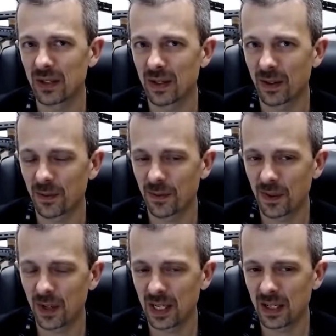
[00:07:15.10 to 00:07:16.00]
that
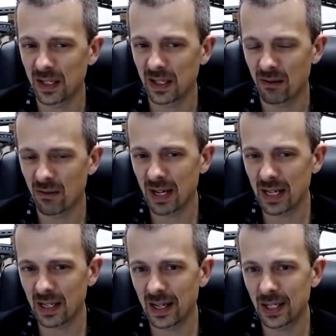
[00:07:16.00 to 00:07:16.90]
fires
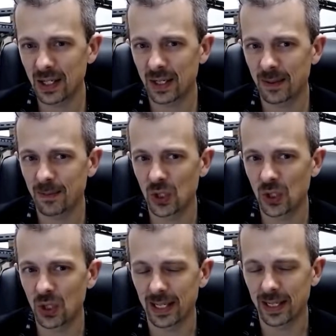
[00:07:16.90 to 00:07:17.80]
radiated
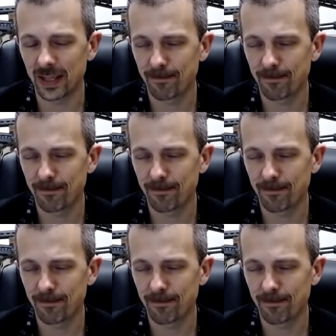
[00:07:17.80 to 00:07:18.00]
shite.